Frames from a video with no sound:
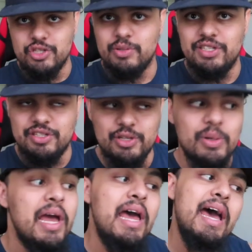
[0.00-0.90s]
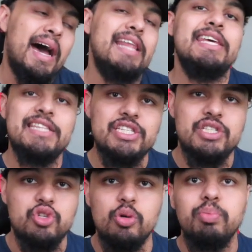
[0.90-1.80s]
streets do, I think this
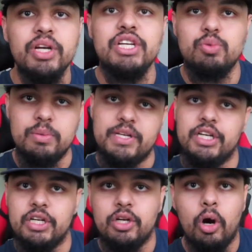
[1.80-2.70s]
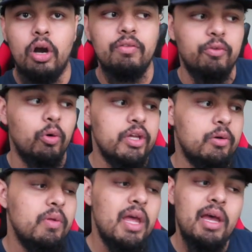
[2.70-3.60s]
Drew Brees would be a good card for
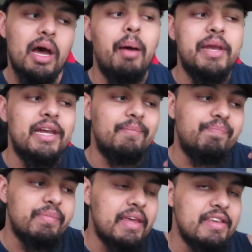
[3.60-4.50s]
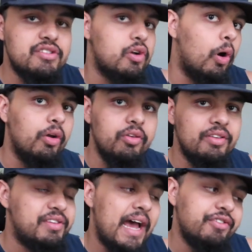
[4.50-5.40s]
you. I mean, his
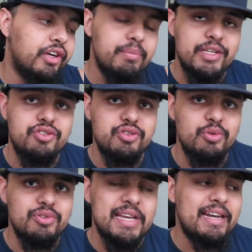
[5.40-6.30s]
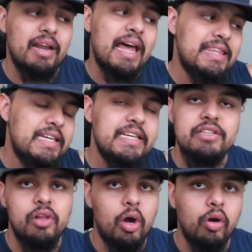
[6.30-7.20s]
stats are going to be juice, and I think
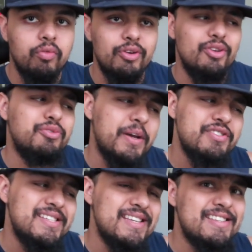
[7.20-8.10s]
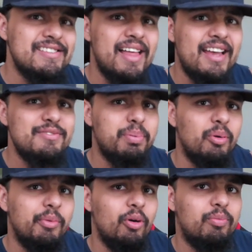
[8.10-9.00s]
he's long overdue, especially since his last
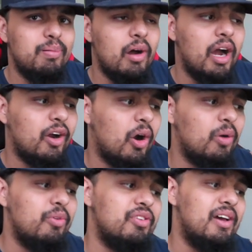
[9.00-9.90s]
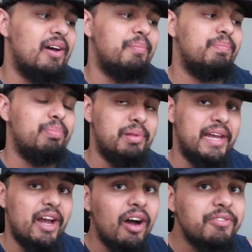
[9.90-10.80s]
card was a
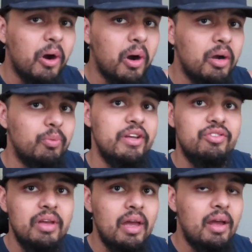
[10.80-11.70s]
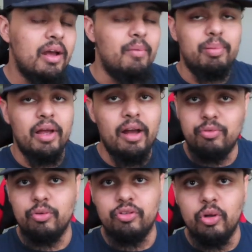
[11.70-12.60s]
playoff card, which playoffs
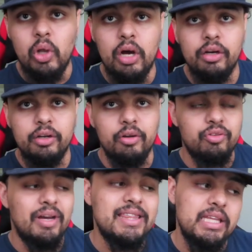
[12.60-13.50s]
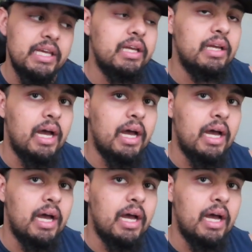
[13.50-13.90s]
were so long ago. So I think